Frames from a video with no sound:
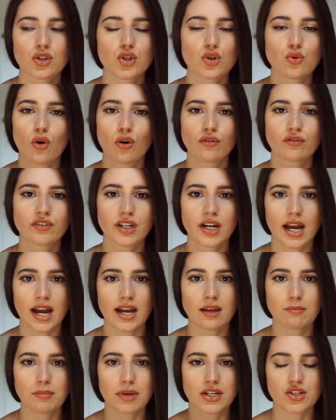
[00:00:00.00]
do
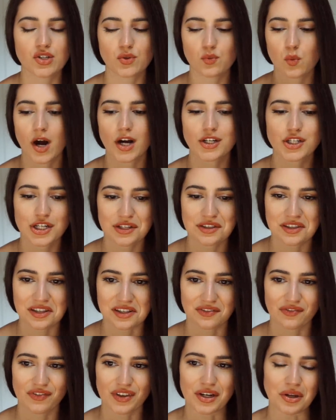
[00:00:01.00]
overnight by just watching
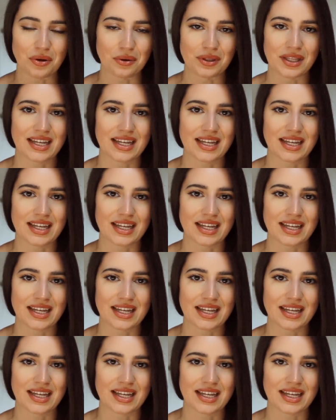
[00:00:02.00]
this video.